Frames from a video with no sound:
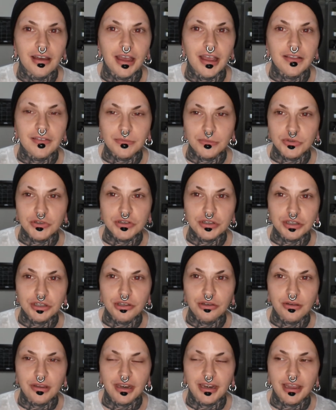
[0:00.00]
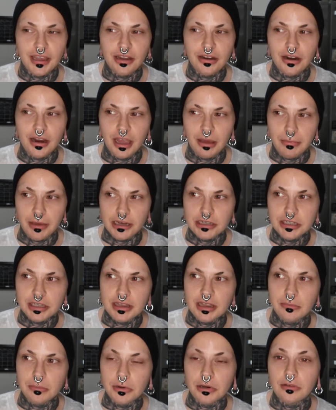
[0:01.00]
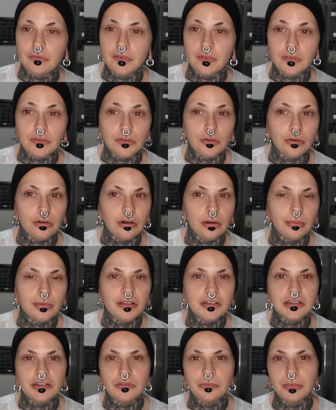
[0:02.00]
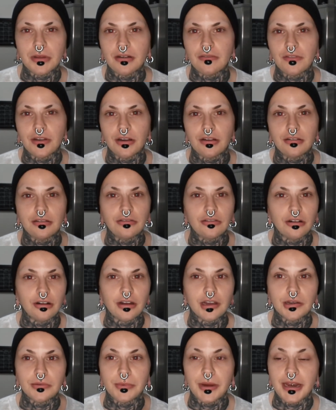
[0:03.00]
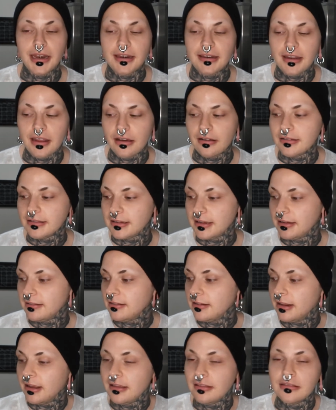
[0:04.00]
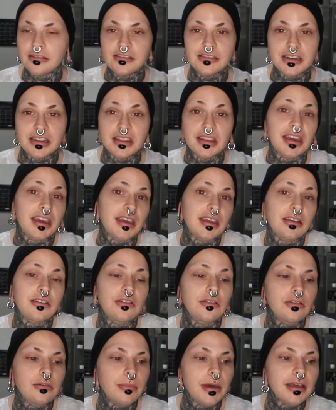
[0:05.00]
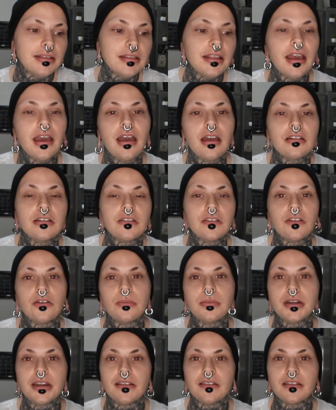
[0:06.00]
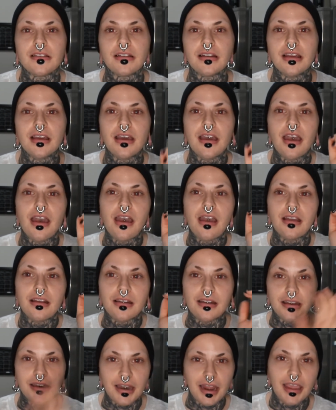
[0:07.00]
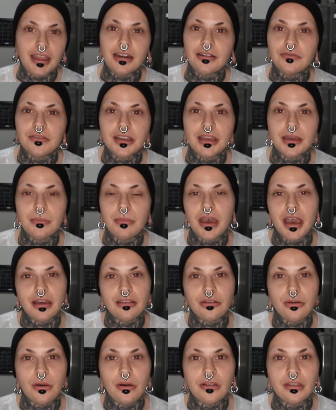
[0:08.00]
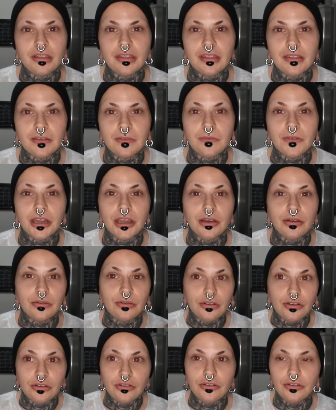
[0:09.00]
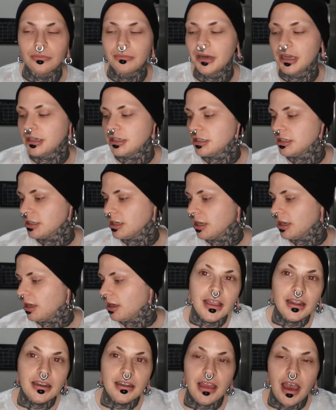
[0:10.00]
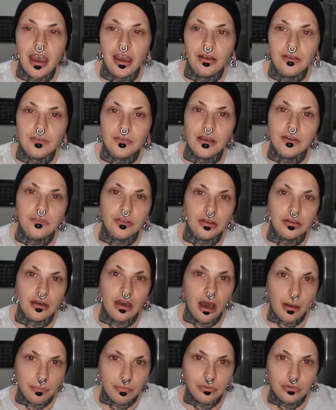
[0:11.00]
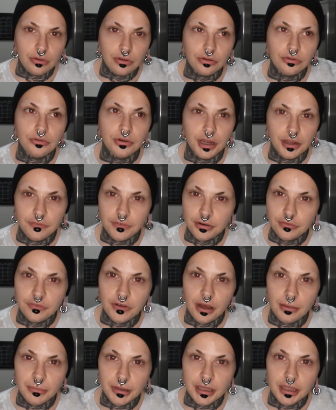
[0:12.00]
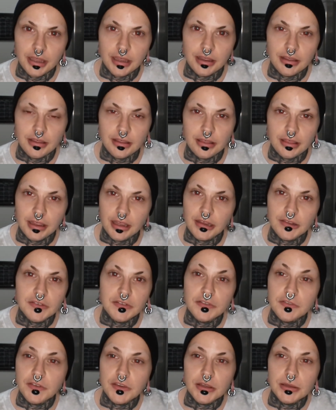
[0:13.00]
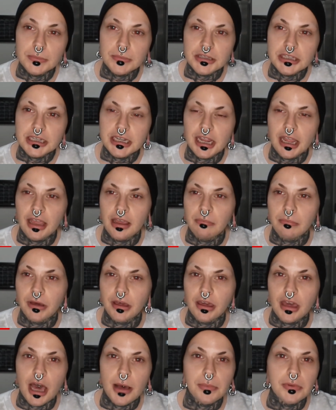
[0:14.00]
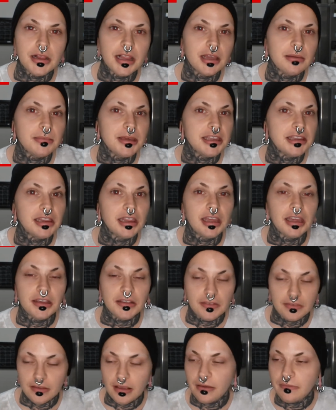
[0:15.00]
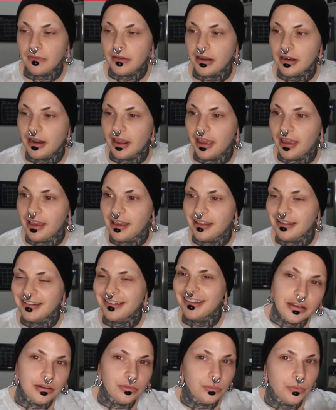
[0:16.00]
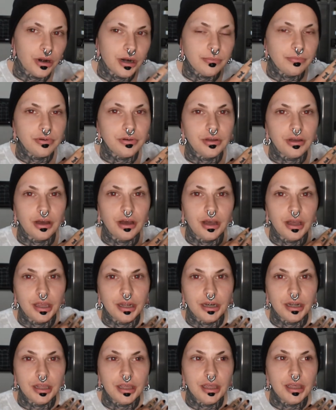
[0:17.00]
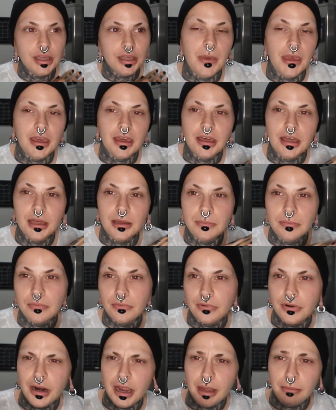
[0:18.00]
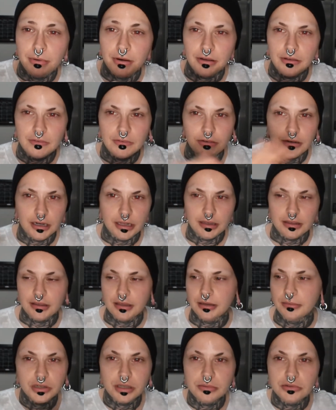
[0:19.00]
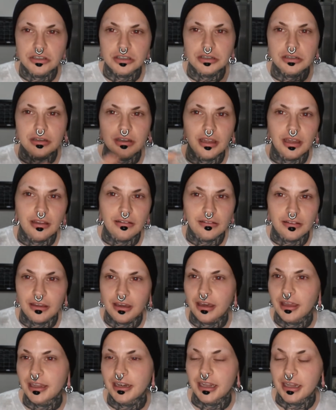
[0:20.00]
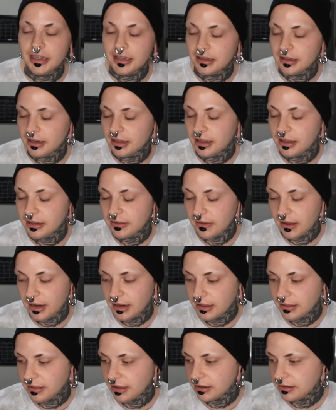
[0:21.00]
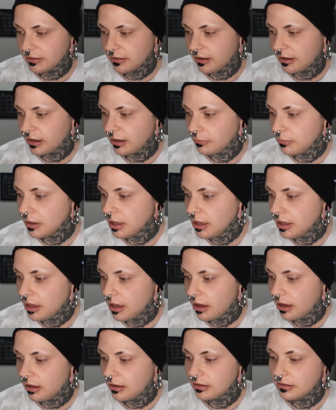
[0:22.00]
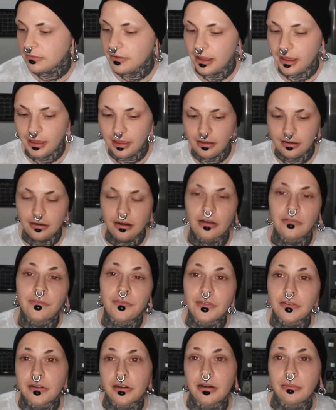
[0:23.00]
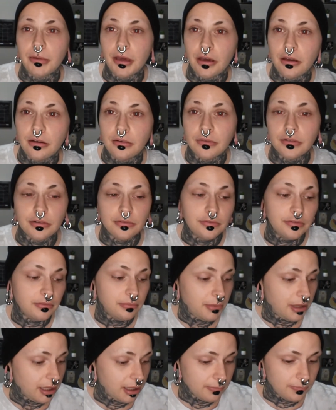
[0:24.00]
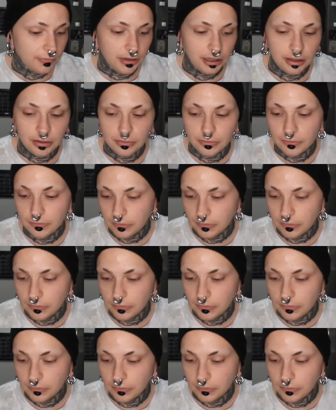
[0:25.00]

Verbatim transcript: As I'm sure you could hear, I am actually in the middle of a storm. It's just been a very dark and rainy day all day today, and there's nothing I can do about that. I just hope it doesn't negatively impact the quality of this video too, too much. And I also have a couple graveyard vomit things to film today, and by a couple I mean like seven, and I didn't want to put on makeup or eyebrows or anything prematurely to cut in, into any of that time uh, taking it off and starting back over to film makeup videos.